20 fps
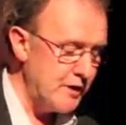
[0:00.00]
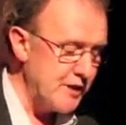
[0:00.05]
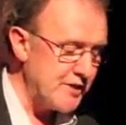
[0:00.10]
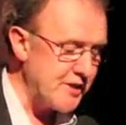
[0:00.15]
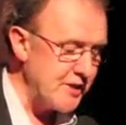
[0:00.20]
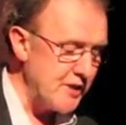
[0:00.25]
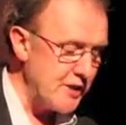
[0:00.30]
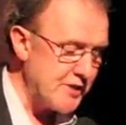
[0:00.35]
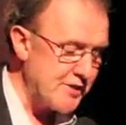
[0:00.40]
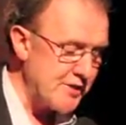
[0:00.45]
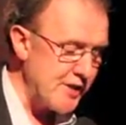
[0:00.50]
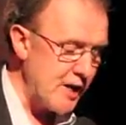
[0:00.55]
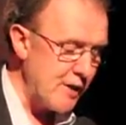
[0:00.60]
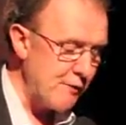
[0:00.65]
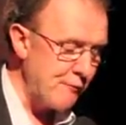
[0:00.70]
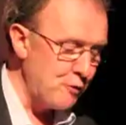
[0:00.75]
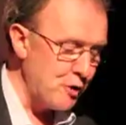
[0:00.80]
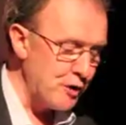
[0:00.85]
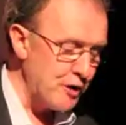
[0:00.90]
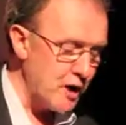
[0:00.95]
This in
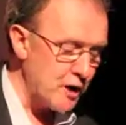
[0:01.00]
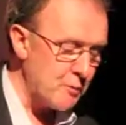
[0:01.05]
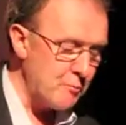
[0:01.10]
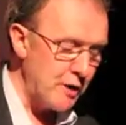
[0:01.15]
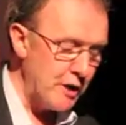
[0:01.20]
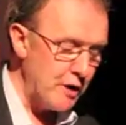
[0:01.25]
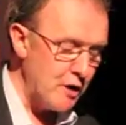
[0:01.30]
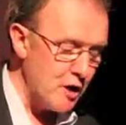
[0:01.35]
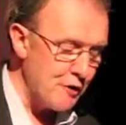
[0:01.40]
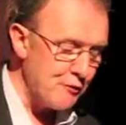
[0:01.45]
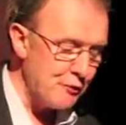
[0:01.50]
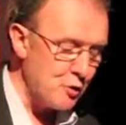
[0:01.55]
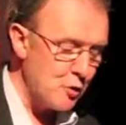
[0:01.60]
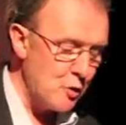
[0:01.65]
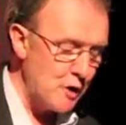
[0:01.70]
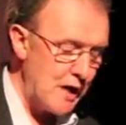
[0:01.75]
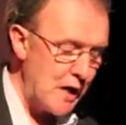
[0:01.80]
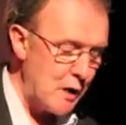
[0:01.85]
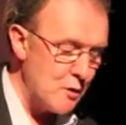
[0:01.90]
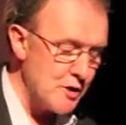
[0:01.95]
itself would not be
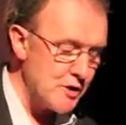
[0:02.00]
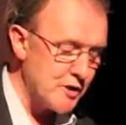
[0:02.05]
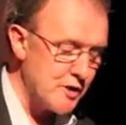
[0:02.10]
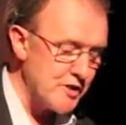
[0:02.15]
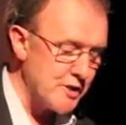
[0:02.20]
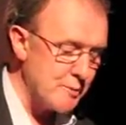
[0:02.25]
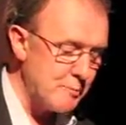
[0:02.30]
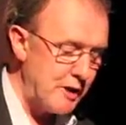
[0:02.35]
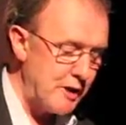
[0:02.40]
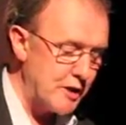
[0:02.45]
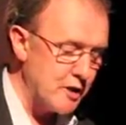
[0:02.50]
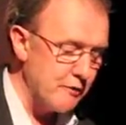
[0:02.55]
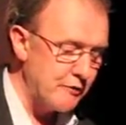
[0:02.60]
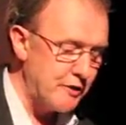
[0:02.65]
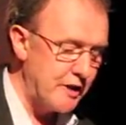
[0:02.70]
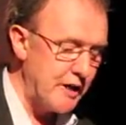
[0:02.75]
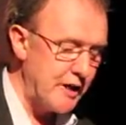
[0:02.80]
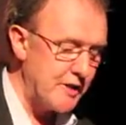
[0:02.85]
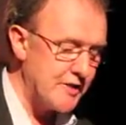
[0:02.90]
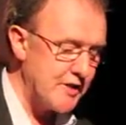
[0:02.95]
enough to allow us to speak
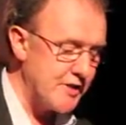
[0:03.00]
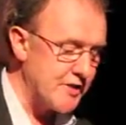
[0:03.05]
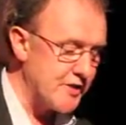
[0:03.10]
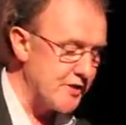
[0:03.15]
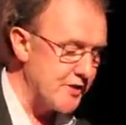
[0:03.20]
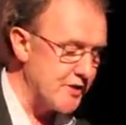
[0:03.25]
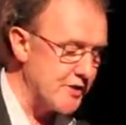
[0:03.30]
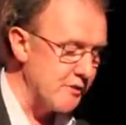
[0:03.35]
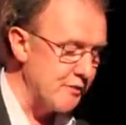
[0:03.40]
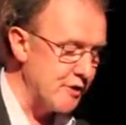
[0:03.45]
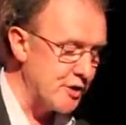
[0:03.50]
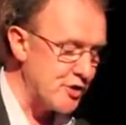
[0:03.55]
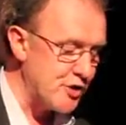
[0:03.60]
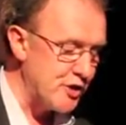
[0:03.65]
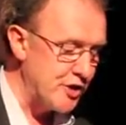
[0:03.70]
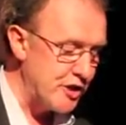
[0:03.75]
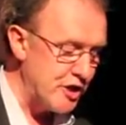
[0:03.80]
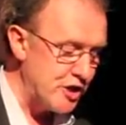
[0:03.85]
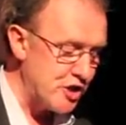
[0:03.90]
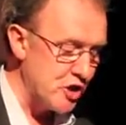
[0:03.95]
of the existence of a
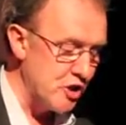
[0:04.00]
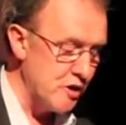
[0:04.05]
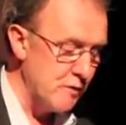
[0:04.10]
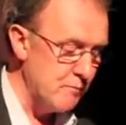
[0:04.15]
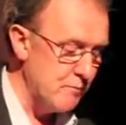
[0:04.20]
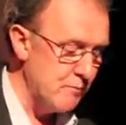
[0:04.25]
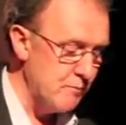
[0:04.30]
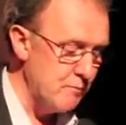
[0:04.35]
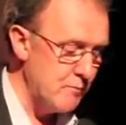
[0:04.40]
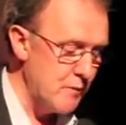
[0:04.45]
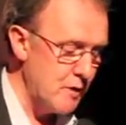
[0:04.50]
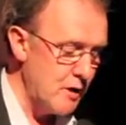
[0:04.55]
tradition,